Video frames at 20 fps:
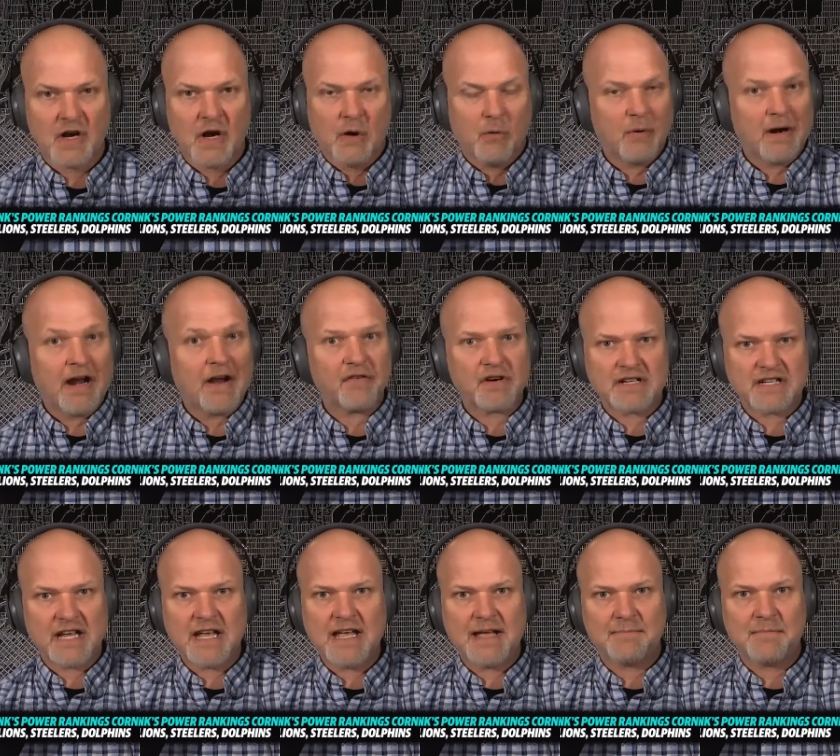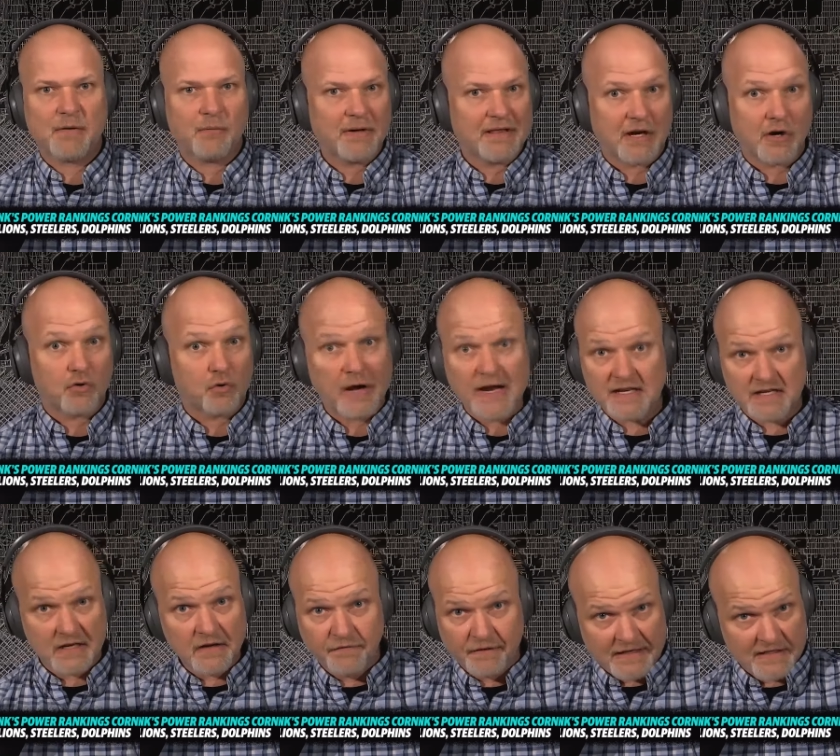whatever team with a great
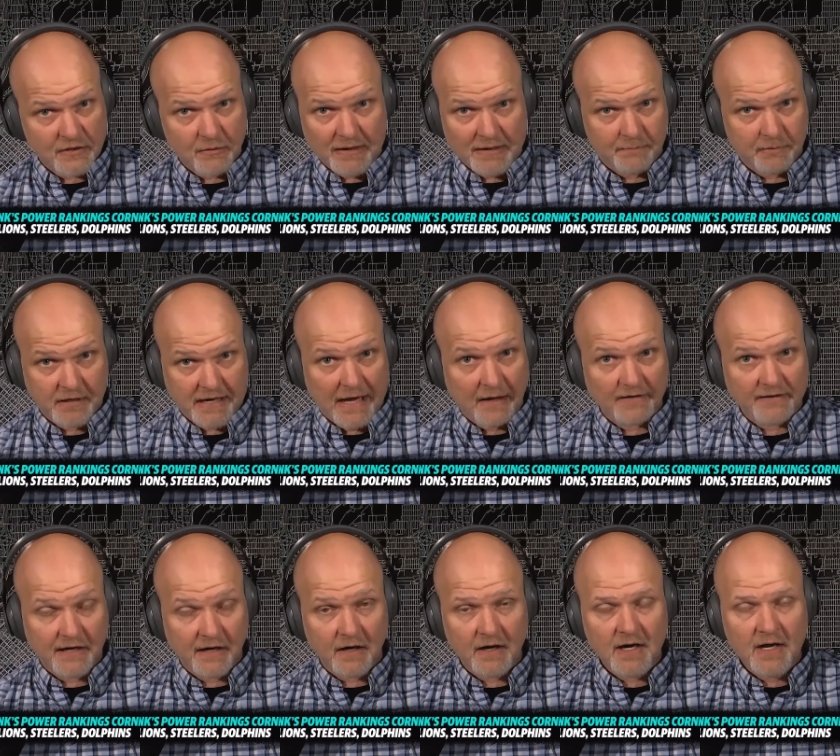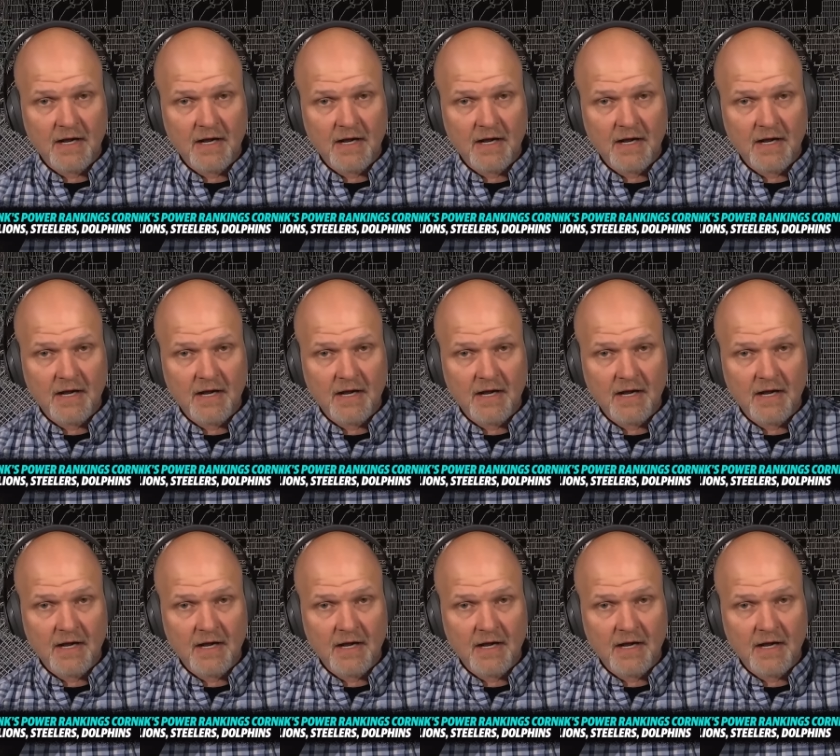defense you want to put out there.